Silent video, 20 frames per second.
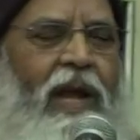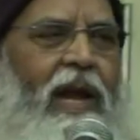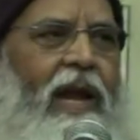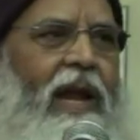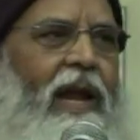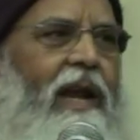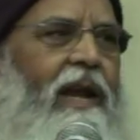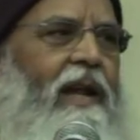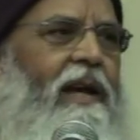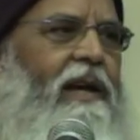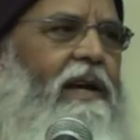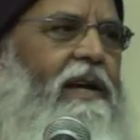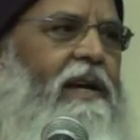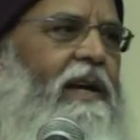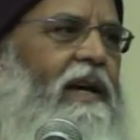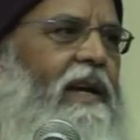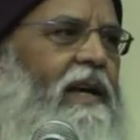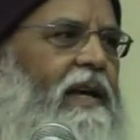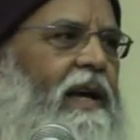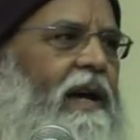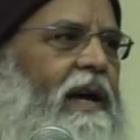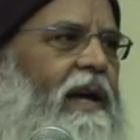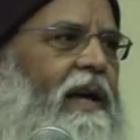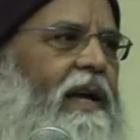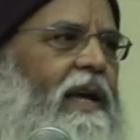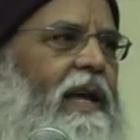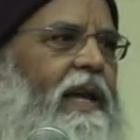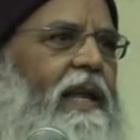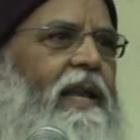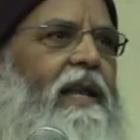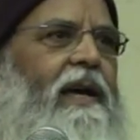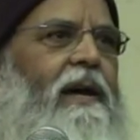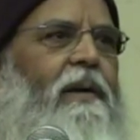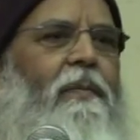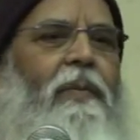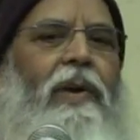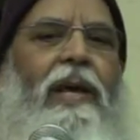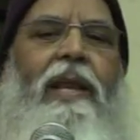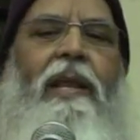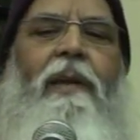And uh, in uh,
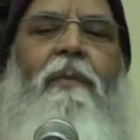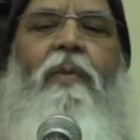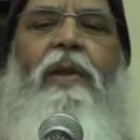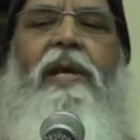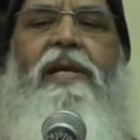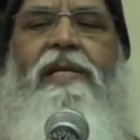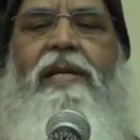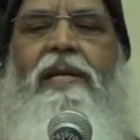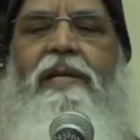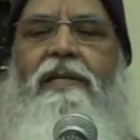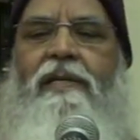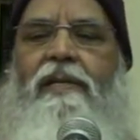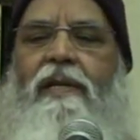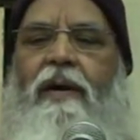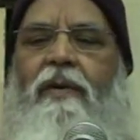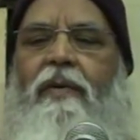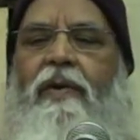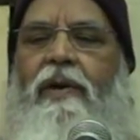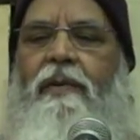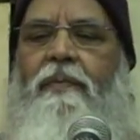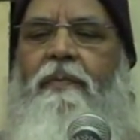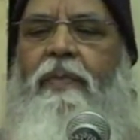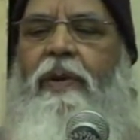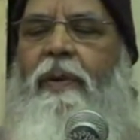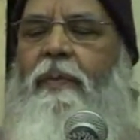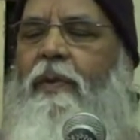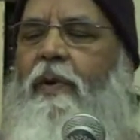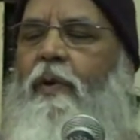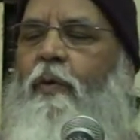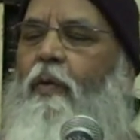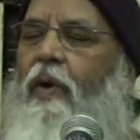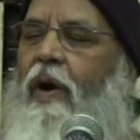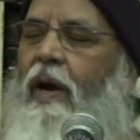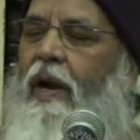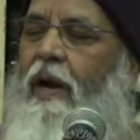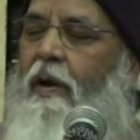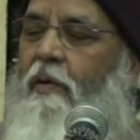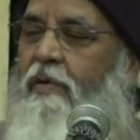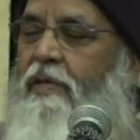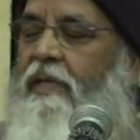many places, our people who
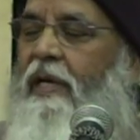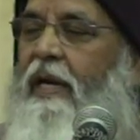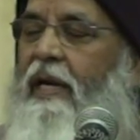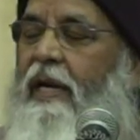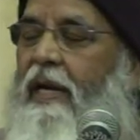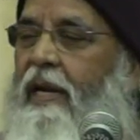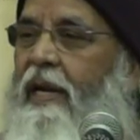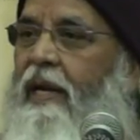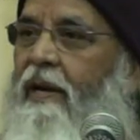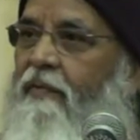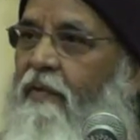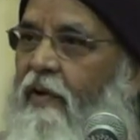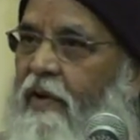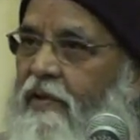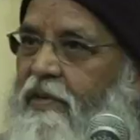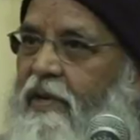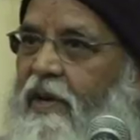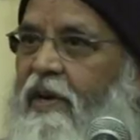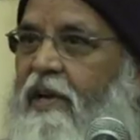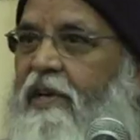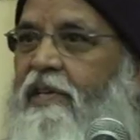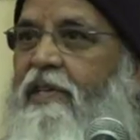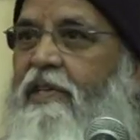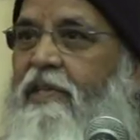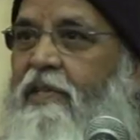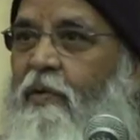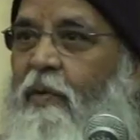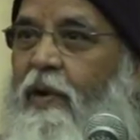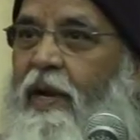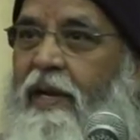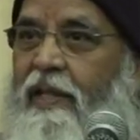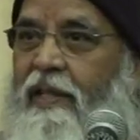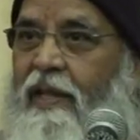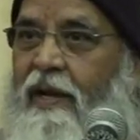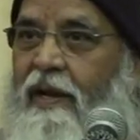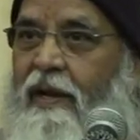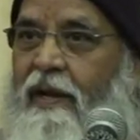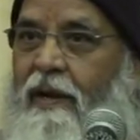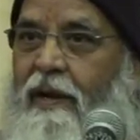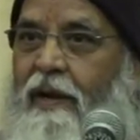are outside India for generations
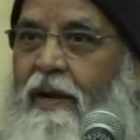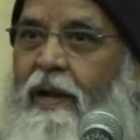together,